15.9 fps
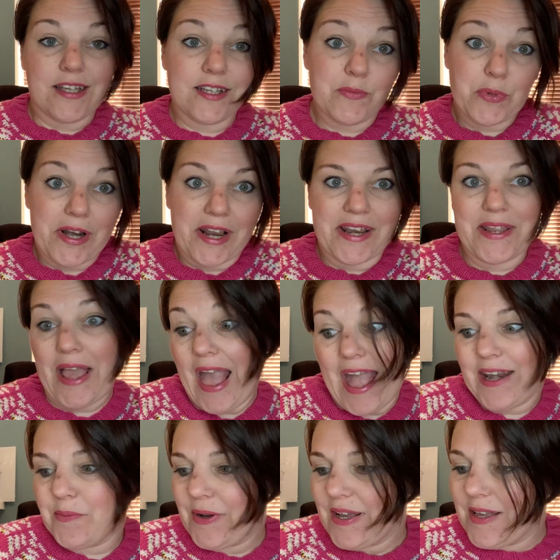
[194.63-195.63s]
But
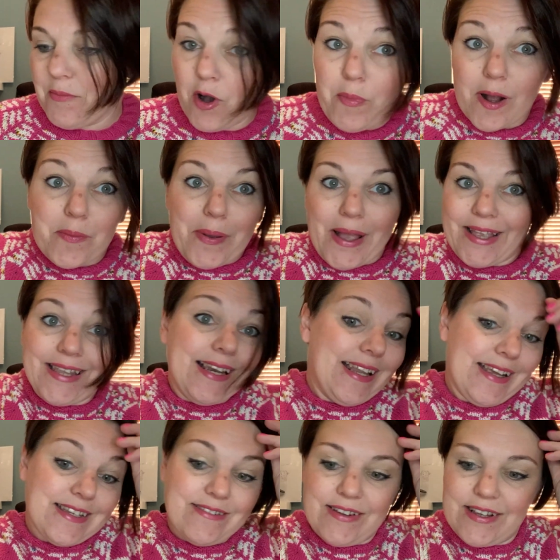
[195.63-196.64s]
anyway, more about Peggy
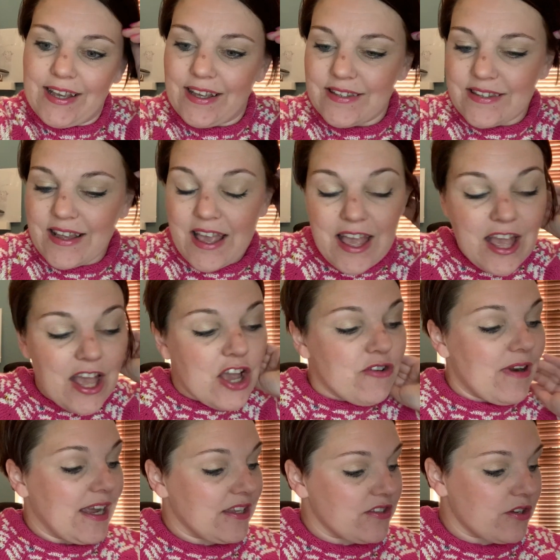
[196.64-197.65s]
later, I guess.
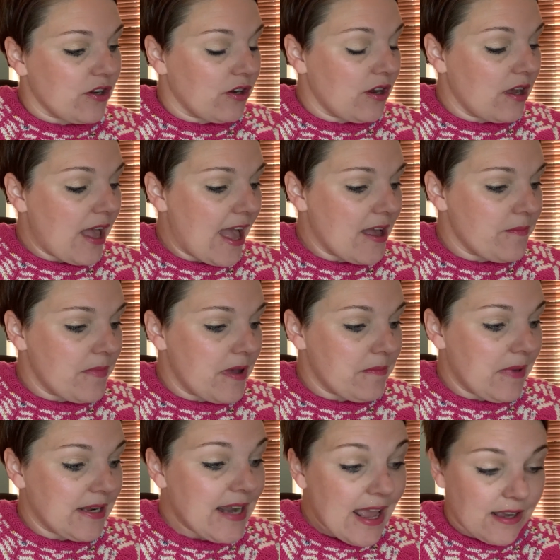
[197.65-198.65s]
Right, so
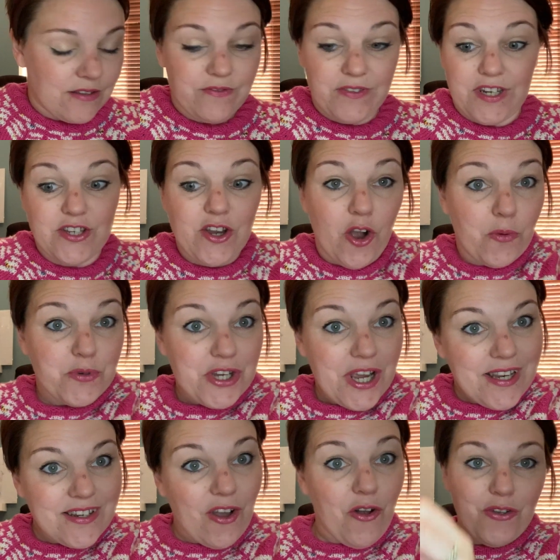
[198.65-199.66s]
my next finished
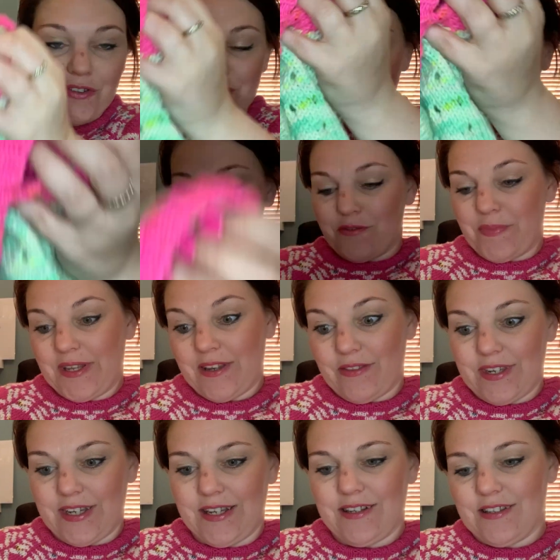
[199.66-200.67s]
object, also been on the
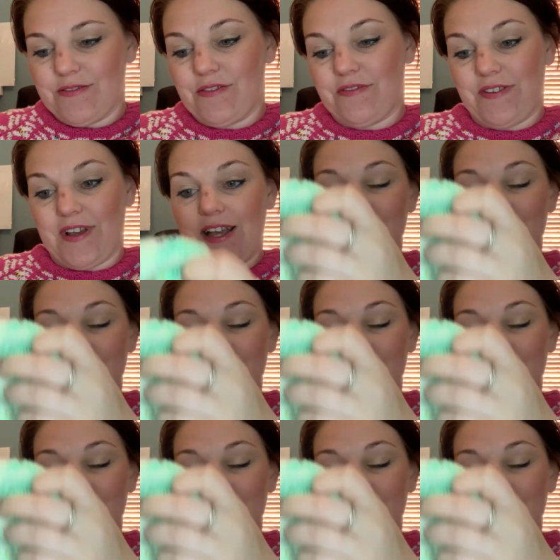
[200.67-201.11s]
needles for far